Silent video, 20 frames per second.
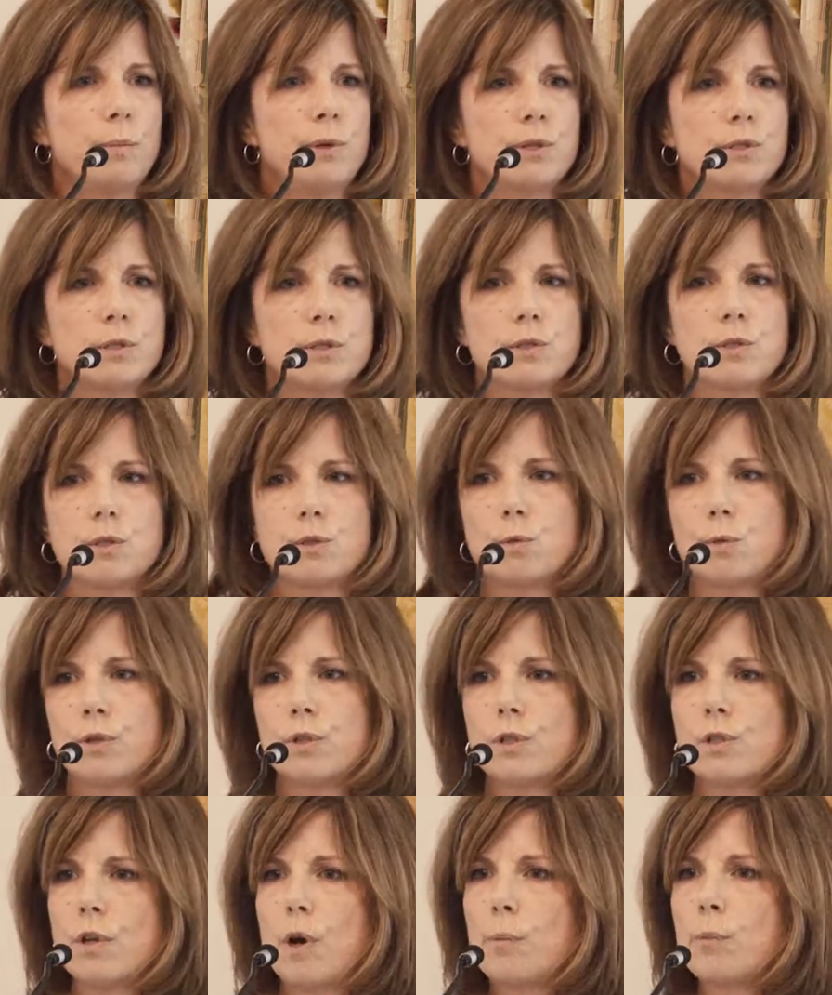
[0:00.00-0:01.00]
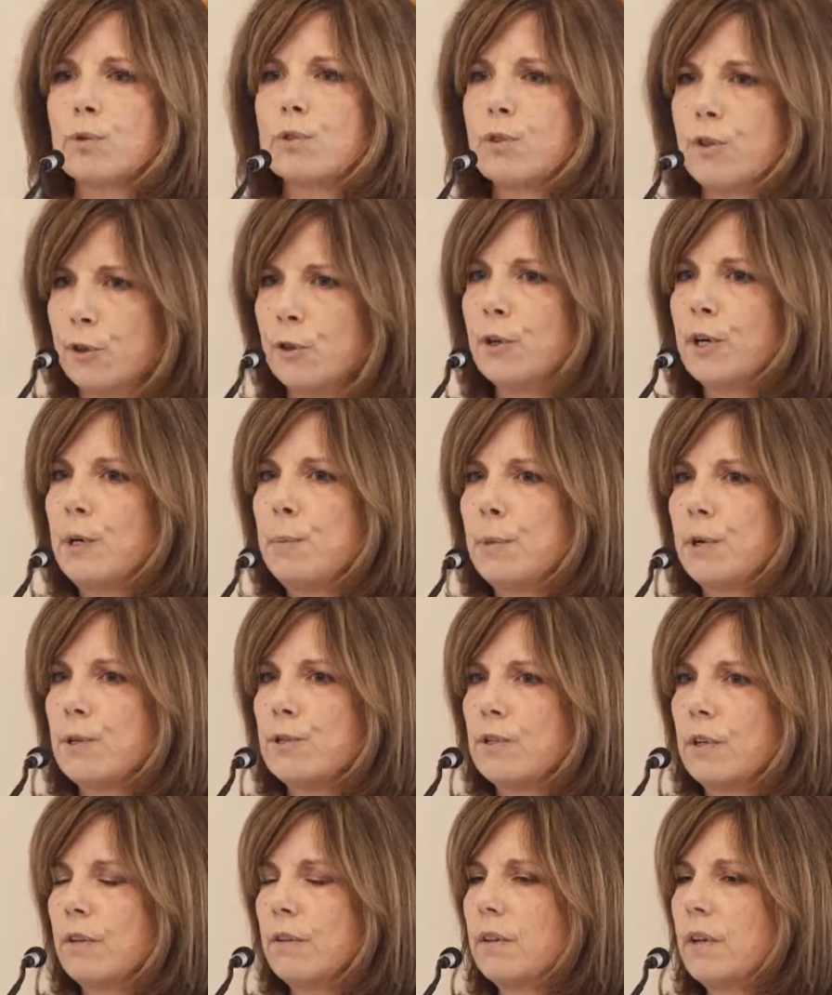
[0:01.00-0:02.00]
businesses, which is almost
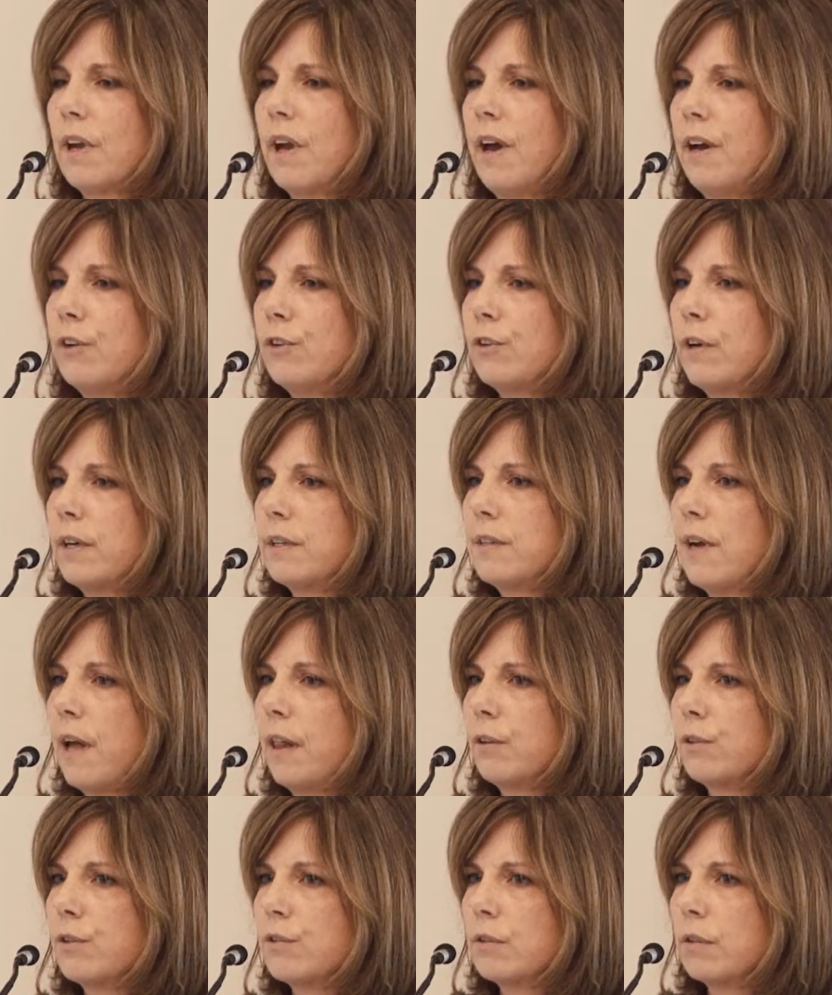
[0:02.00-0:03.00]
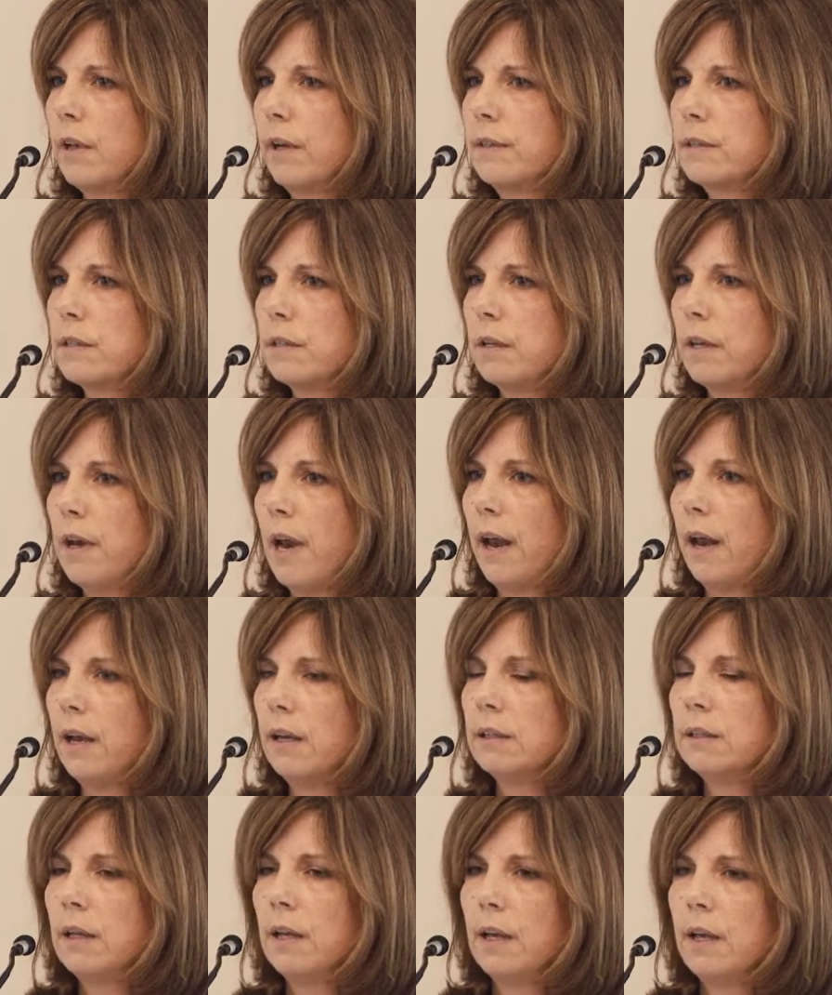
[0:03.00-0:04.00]
30% of the contract dollars let
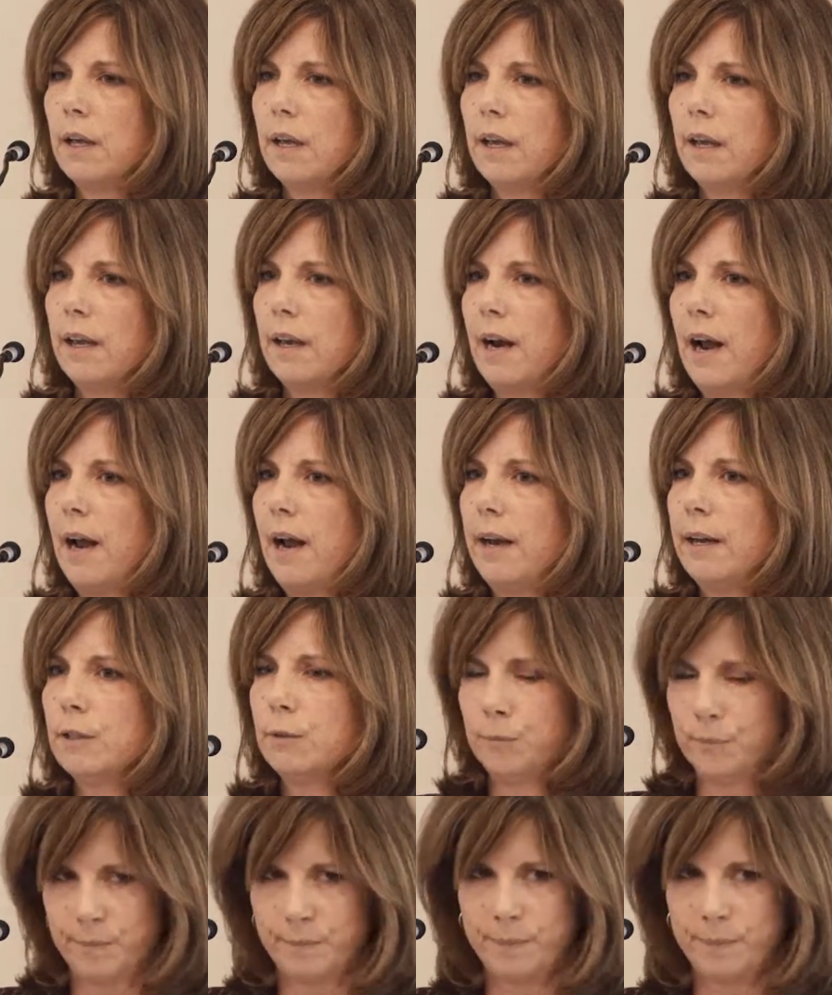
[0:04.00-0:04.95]
today. And I